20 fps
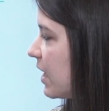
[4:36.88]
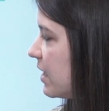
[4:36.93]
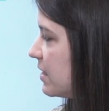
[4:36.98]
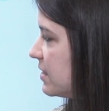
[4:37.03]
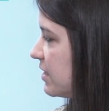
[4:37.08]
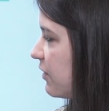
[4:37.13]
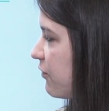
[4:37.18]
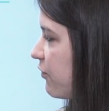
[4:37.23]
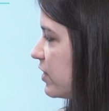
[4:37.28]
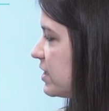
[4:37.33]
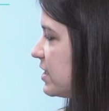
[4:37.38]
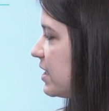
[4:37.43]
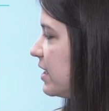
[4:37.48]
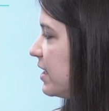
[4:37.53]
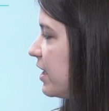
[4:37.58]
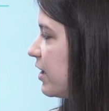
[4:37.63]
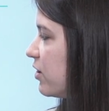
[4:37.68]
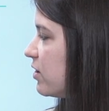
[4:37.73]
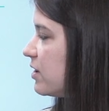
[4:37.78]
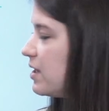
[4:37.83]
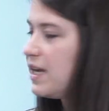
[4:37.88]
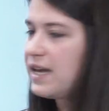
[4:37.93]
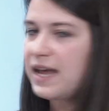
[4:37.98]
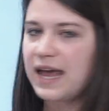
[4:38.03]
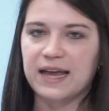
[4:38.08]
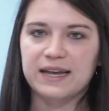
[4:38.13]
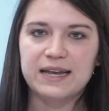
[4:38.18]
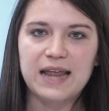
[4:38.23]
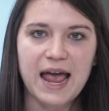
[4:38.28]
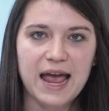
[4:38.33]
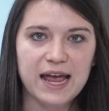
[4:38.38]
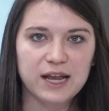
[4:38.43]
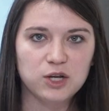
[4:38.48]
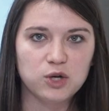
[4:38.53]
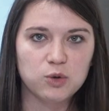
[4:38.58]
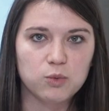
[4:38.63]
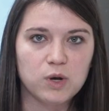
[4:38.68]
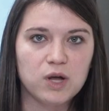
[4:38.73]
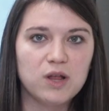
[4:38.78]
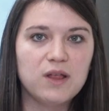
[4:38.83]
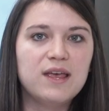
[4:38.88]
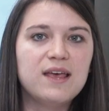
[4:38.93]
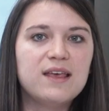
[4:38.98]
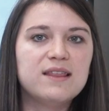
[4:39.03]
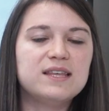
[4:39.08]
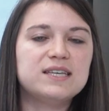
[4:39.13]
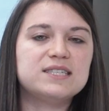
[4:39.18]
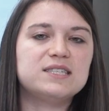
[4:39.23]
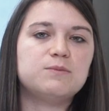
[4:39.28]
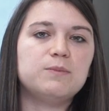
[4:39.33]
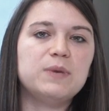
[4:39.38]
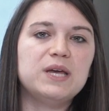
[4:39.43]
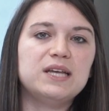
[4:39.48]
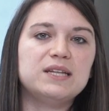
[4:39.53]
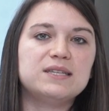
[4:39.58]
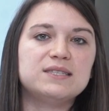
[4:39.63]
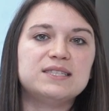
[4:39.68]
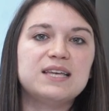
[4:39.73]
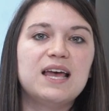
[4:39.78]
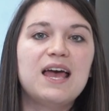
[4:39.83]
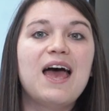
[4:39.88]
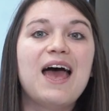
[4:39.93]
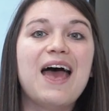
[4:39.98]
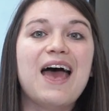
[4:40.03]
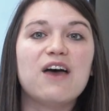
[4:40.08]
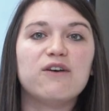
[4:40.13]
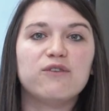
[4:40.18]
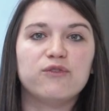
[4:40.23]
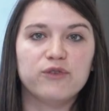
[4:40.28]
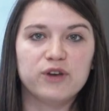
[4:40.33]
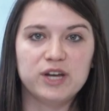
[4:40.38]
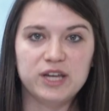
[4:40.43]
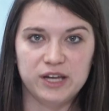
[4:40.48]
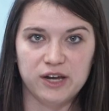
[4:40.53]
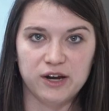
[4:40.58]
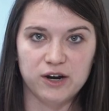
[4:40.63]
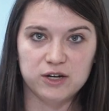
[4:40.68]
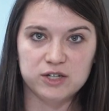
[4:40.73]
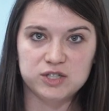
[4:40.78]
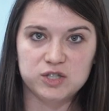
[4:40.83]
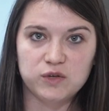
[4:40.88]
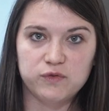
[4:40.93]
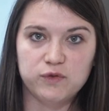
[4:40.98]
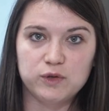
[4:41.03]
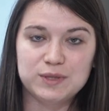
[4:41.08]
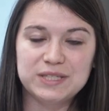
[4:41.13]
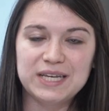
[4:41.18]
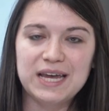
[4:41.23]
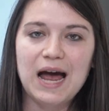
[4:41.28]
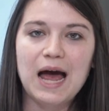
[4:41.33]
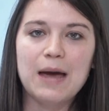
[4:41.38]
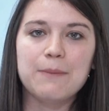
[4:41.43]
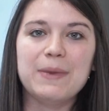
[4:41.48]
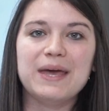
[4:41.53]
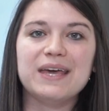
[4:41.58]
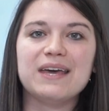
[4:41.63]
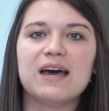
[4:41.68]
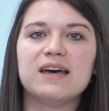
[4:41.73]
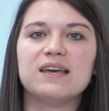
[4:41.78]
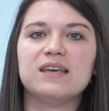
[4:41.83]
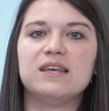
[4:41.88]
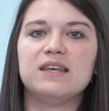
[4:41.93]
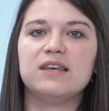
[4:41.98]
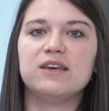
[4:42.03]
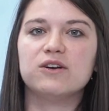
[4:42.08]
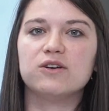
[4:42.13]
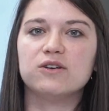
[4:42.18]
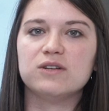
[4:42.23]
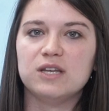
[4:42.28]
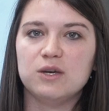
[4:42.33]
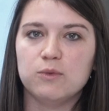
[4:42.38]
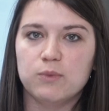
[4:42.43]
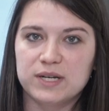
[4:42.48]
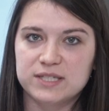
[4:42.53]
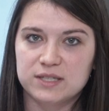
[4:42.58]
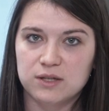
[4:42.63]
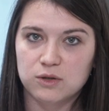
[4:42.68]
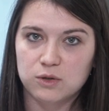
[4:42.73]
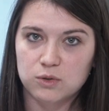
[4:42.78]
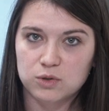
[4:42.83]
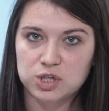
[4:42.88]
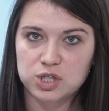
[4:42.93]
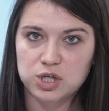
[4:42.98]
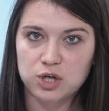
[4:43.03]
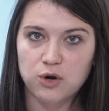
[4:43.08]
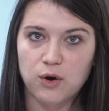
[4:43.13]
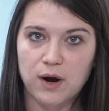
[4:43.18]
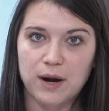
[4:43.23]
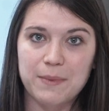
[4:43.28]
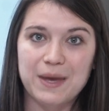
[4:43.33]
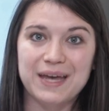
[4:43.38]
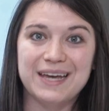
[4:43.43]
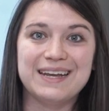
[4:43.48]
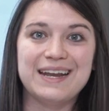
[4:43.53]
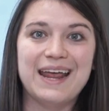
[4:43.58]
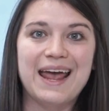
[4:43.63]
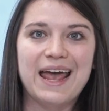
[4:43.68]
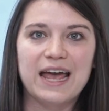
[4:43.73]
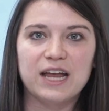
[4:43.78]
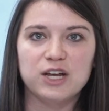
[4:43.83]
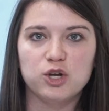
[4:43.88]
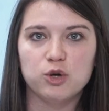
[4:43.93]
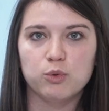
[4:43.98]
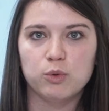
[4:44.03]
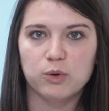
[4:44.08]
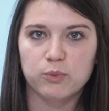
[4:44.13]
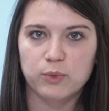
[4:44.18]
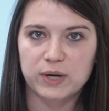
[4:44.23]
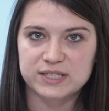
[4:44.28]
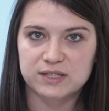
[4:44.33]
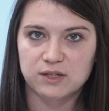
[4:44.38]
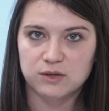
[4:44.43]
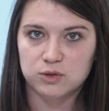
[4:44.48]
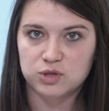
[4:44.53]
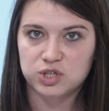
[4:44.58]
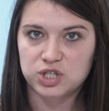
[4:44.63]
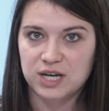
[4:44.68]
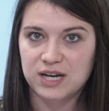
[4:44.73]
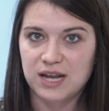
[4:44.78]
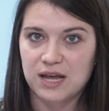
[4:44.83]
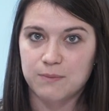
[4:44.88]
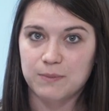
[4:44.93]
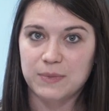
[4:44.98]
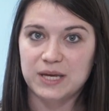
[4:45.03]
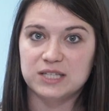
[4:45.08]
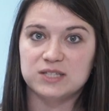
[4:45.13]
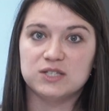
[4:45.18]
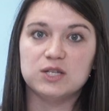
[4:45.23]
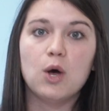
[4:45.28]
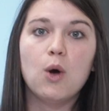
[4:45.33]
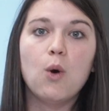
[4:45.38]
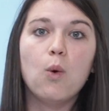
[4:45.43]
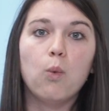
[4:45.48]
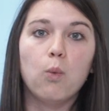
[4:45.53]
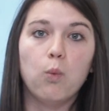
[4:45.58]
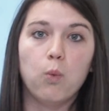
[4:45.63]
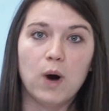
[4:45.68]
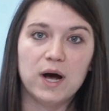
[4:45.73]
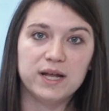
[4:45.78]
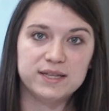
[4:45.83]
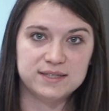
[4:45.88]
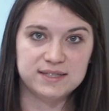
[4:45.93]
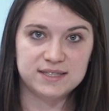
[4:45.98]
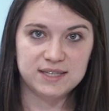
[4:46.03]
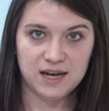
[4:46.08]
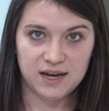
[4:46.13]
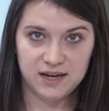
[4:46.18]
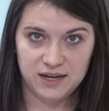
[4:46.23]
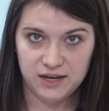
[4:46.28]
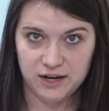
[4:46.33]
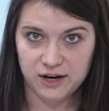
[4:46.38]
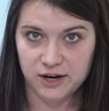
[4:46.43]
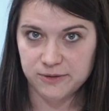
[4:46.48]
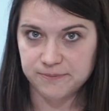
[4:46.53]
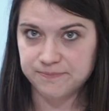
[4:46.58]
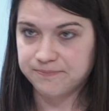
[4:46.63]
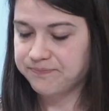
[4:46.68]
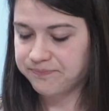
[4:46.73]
difference, yearly and annual. This means every year. So if you say I make a yearly resolution or I make an annual resolution, it means once a year.